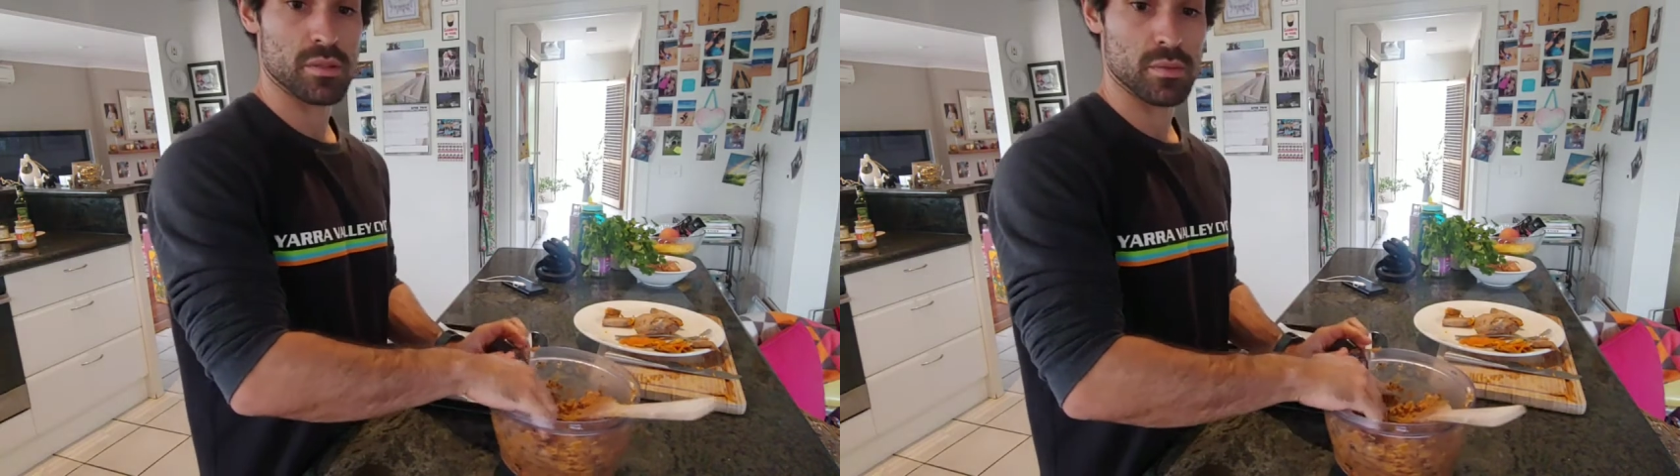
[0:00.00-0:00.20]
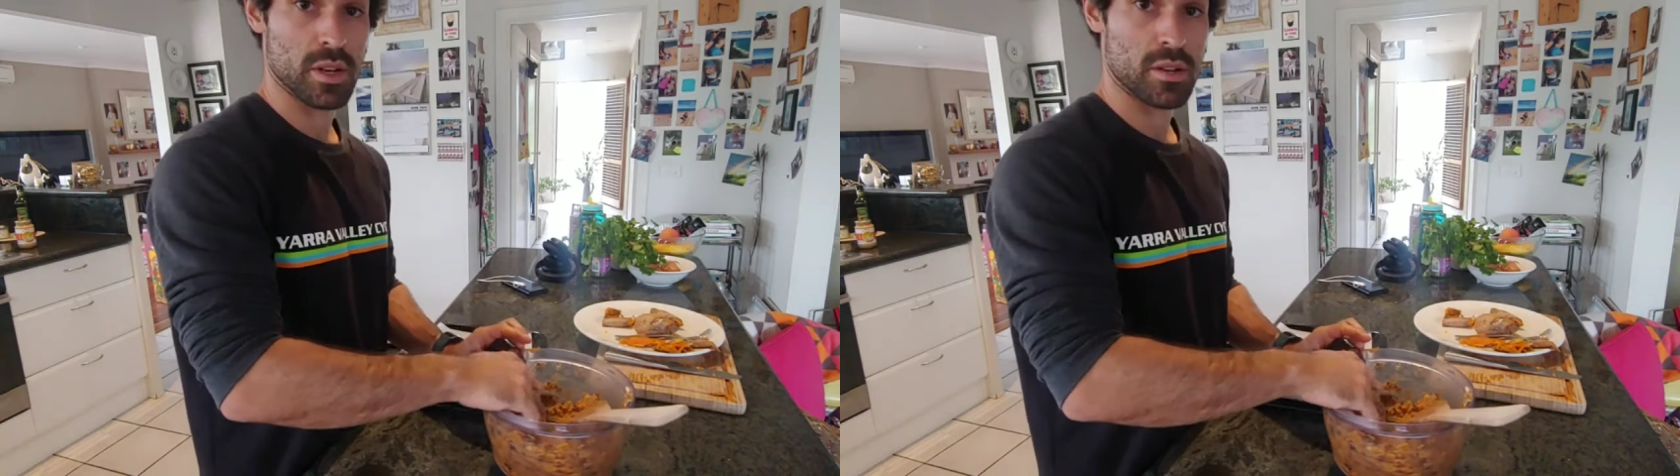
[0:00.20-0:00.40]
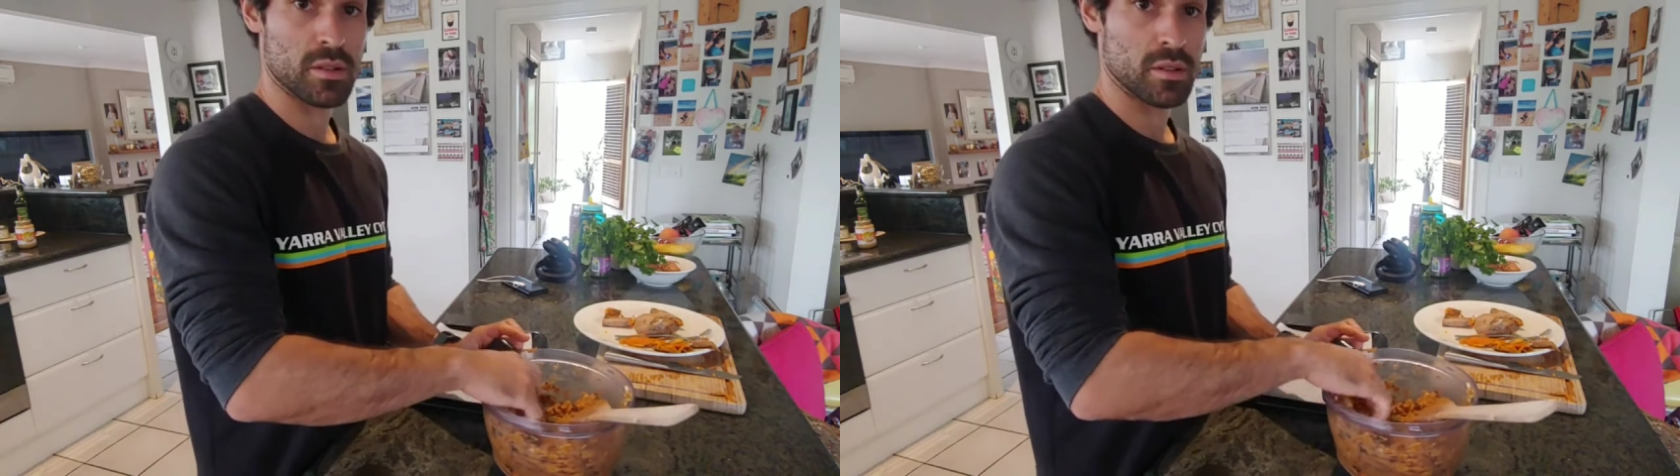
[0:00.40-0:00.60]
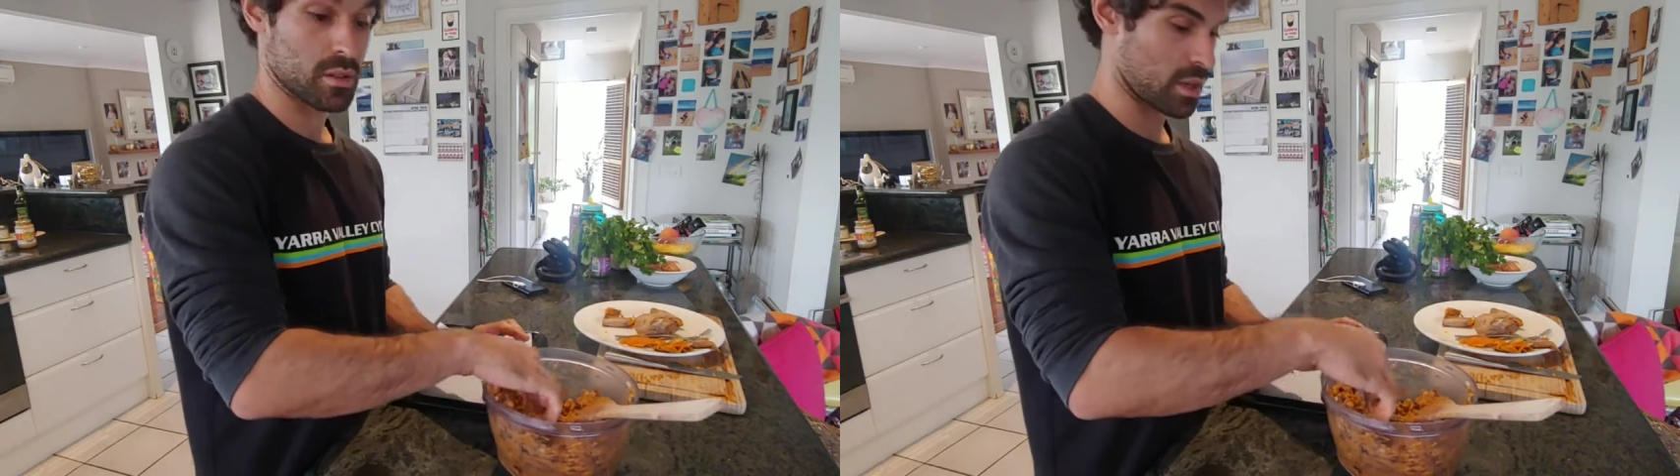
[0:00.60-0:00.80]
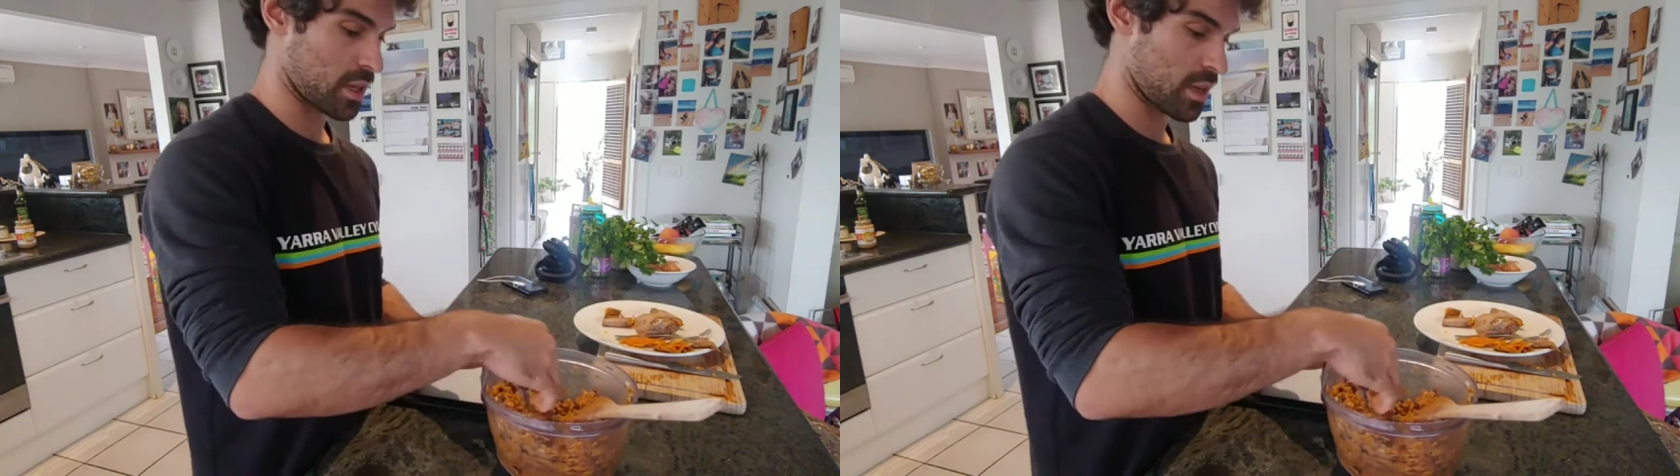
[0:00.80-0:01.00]
as well.
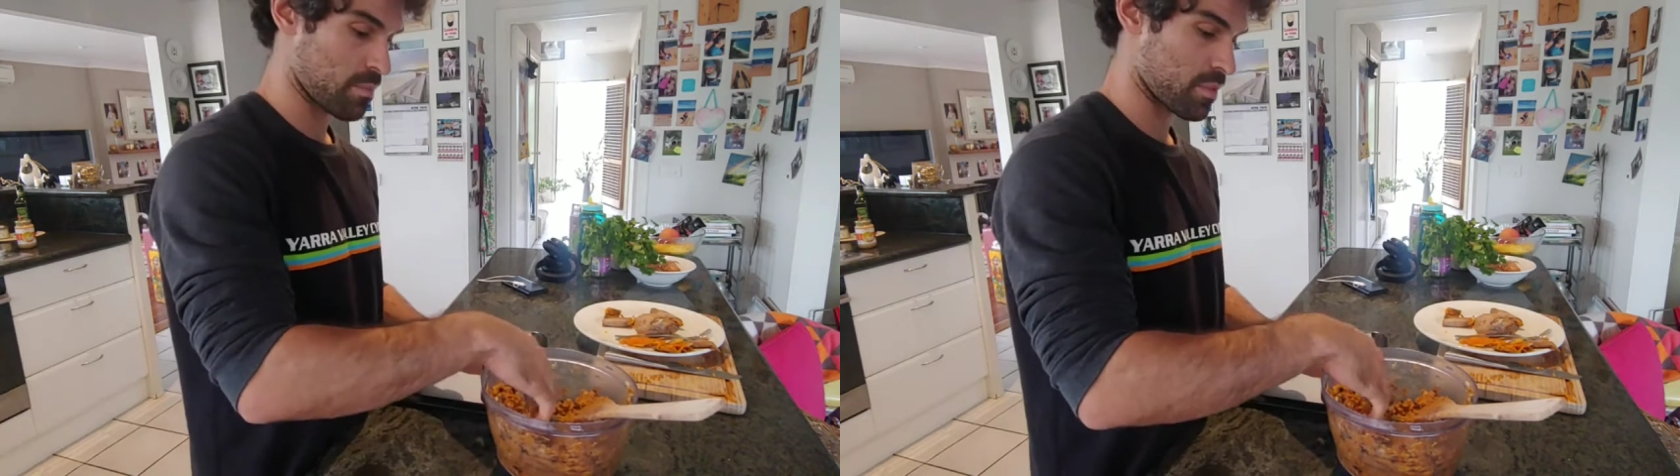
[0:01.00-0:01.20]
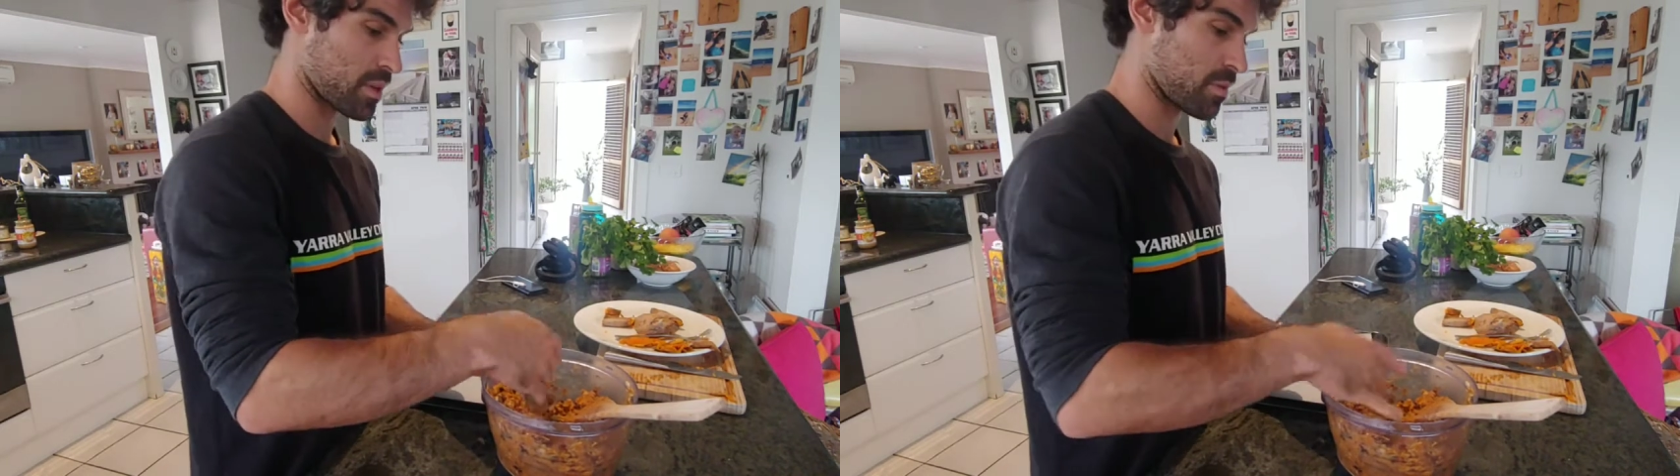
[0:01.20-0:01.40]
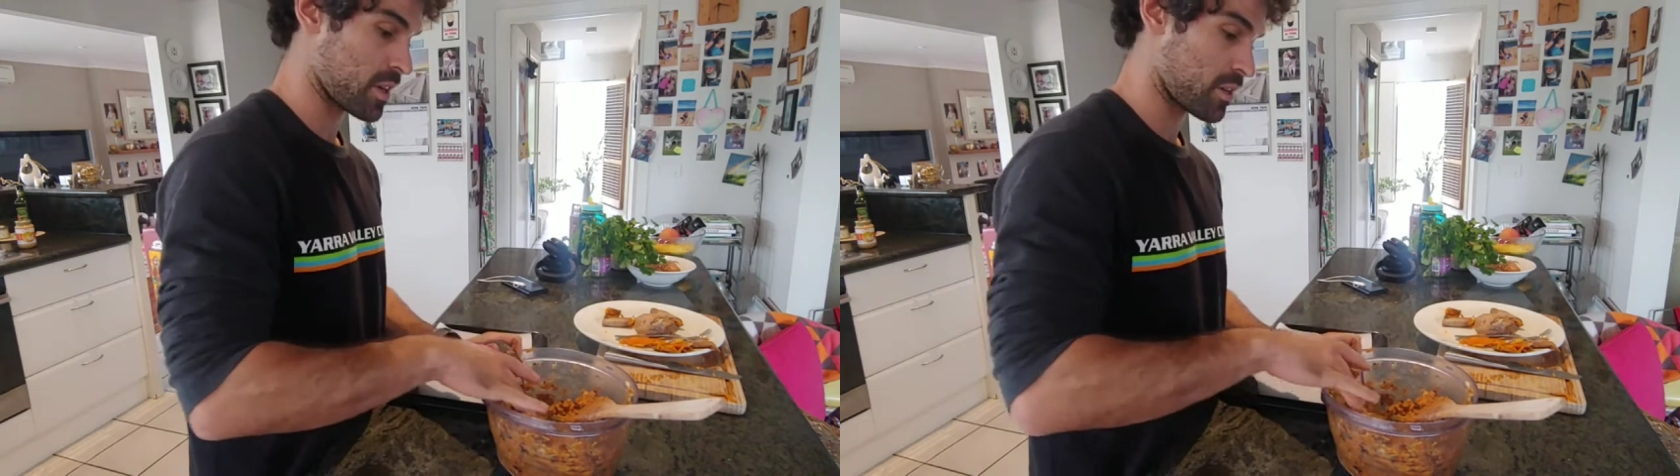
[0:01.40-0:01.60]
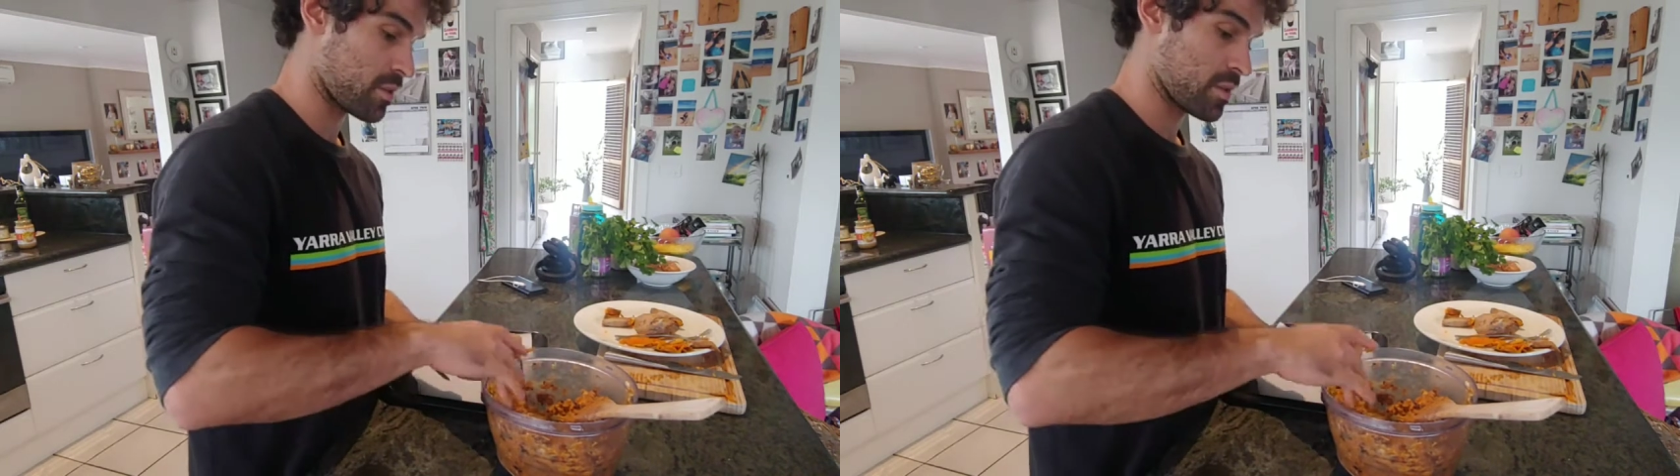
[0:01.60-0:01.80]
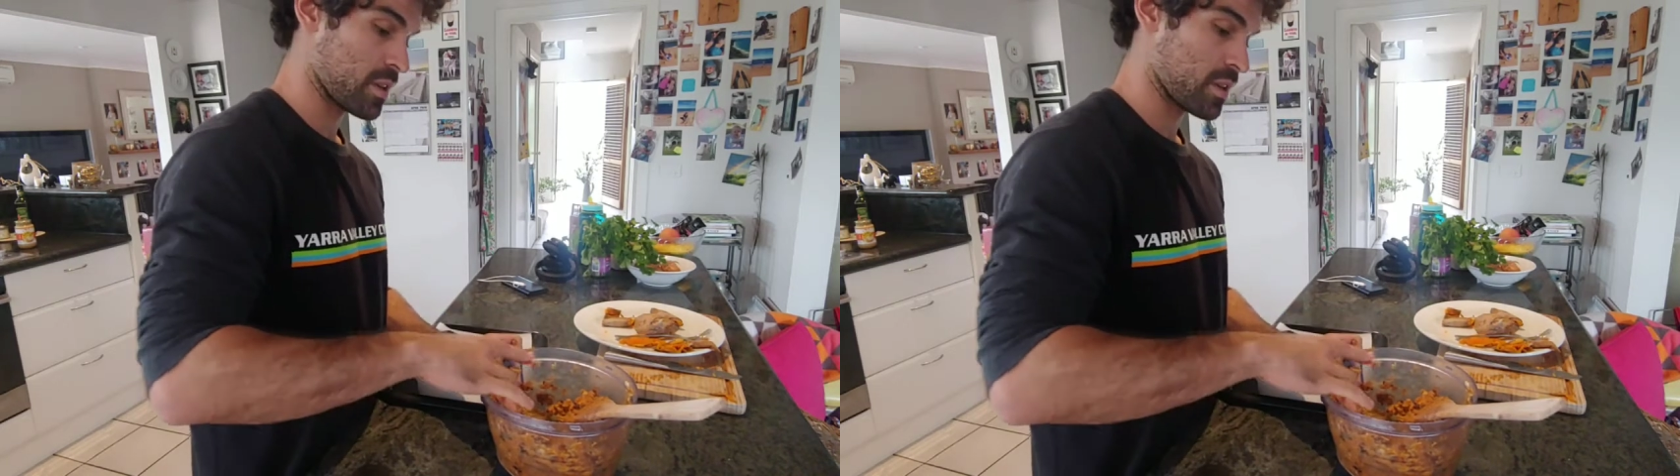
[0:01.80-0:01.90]
They keep pretty well,